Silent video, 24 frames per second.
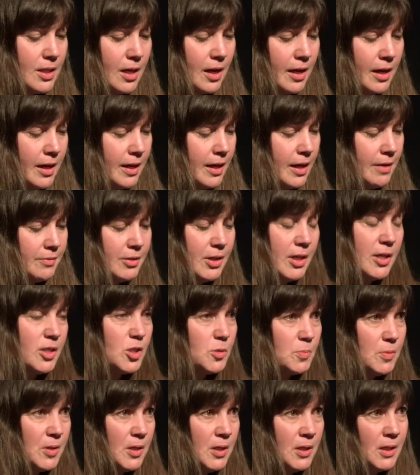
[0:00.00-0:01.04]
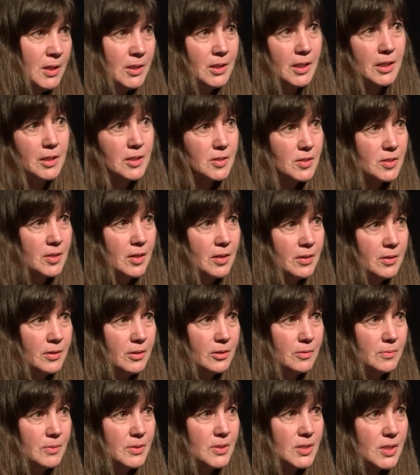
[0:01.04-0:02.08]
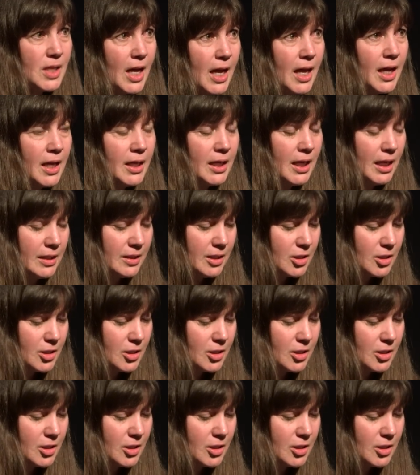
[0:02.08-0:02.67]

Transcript: I have a husband and a son who was 10 at